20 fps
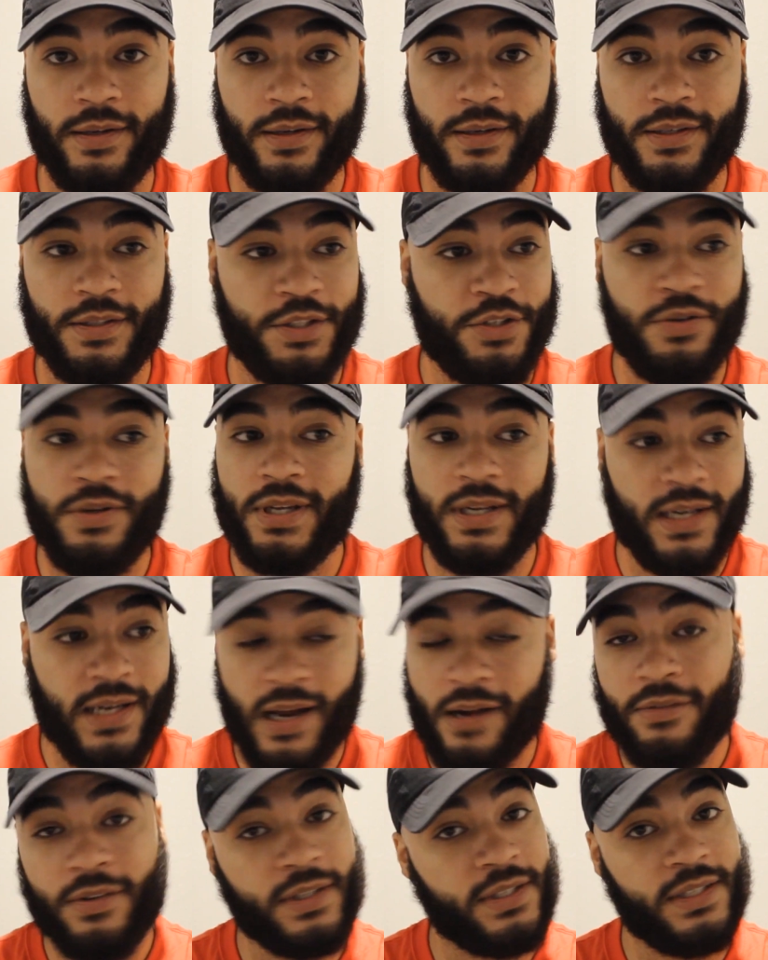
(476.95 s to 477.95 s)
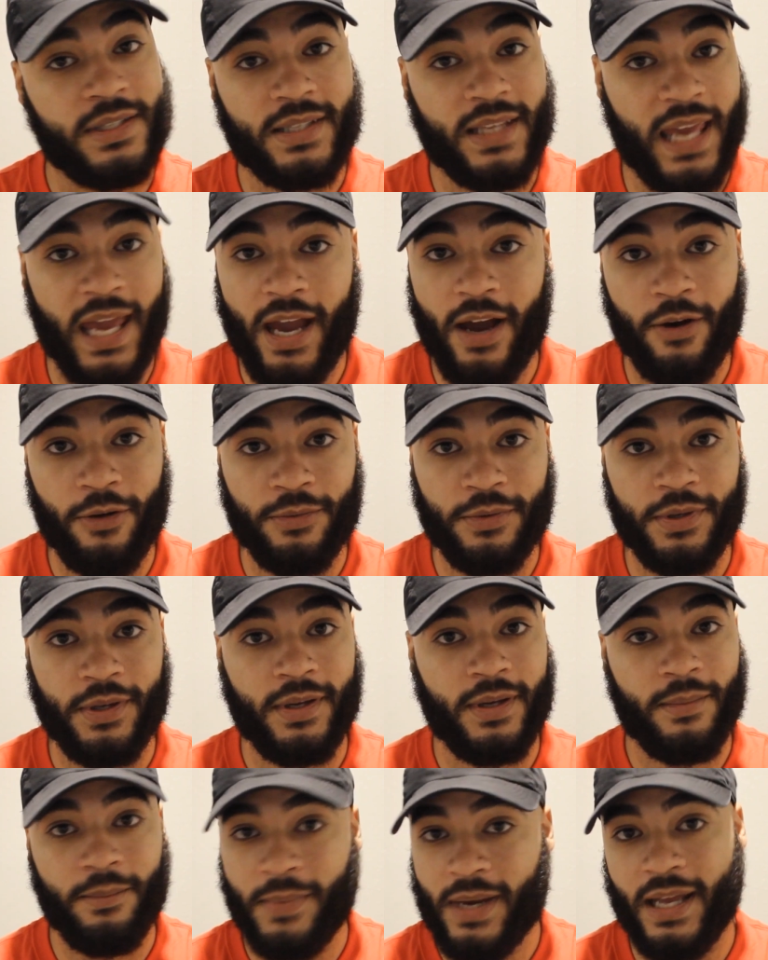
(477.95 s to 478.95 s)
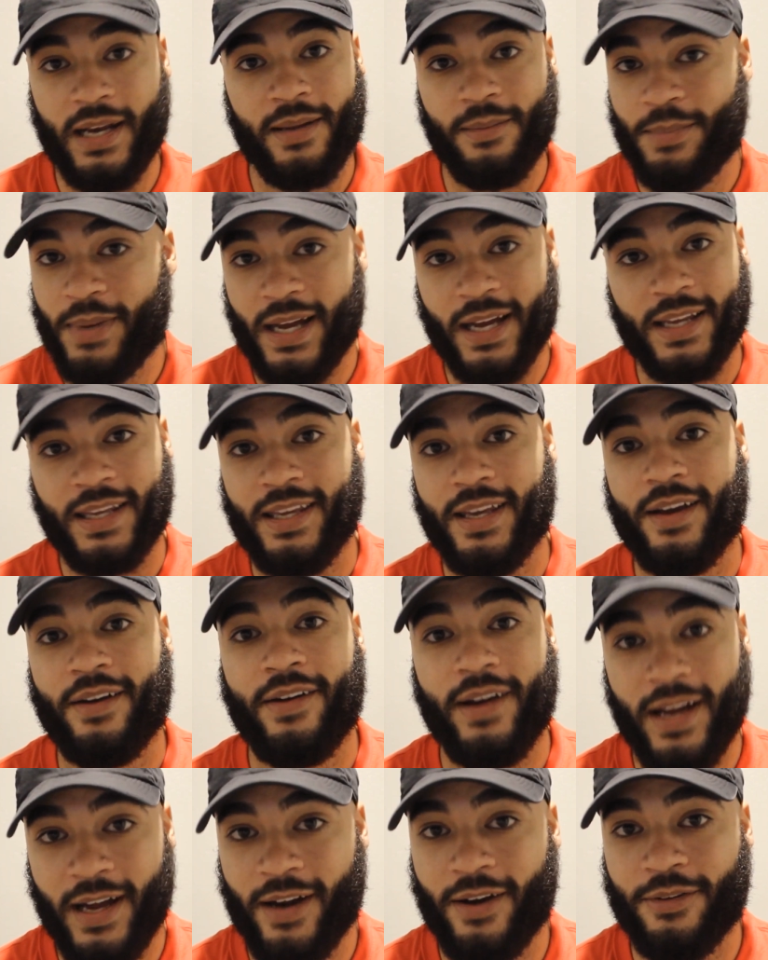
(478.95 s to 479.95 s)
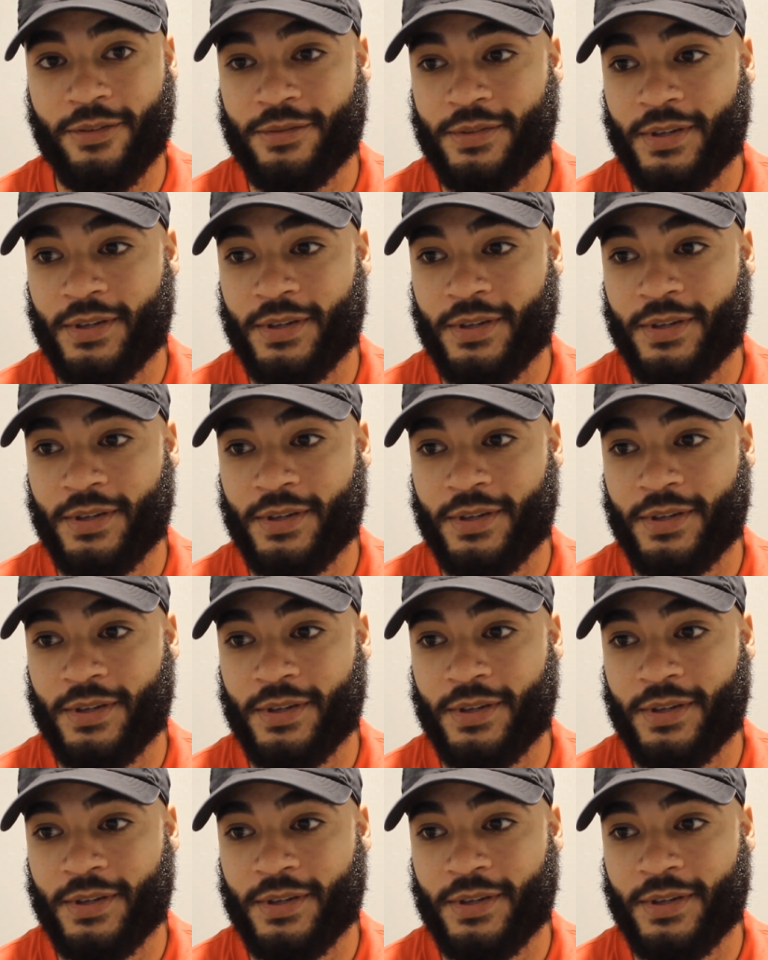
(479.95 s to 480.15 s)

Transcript: Because you can never just count Manny Pacquiao out